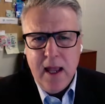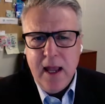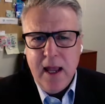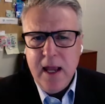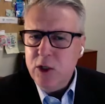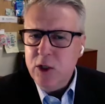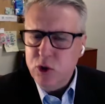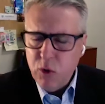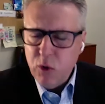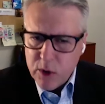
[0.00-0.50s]

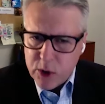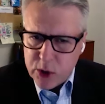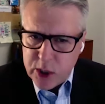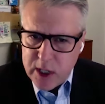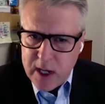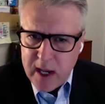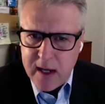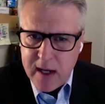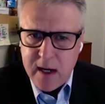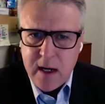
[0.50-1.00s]
And George
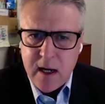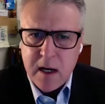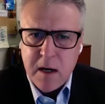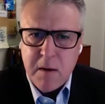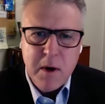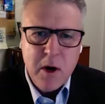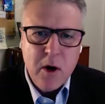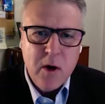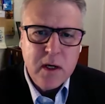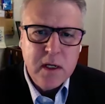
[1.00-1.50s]
Kennan, an
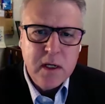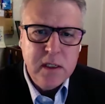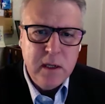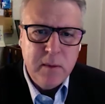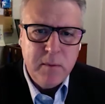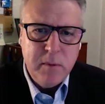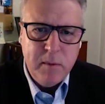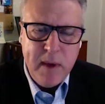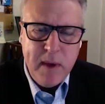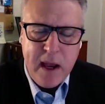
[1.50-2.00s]
American
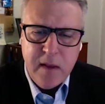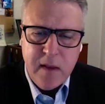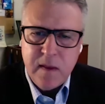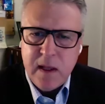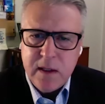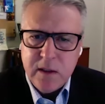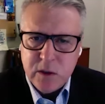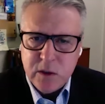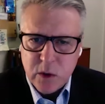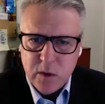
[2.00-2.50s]
diplomat
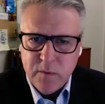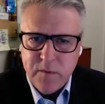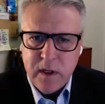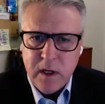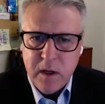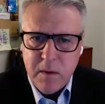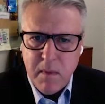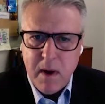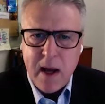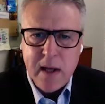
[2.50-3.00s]
then serving
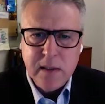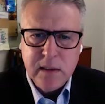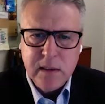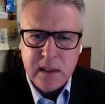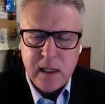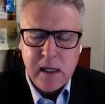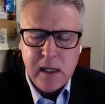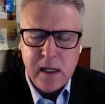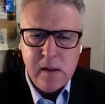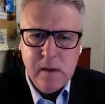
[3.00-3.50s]
in
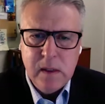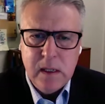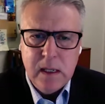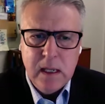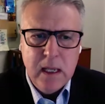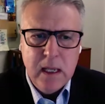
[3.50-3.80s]
Moscow,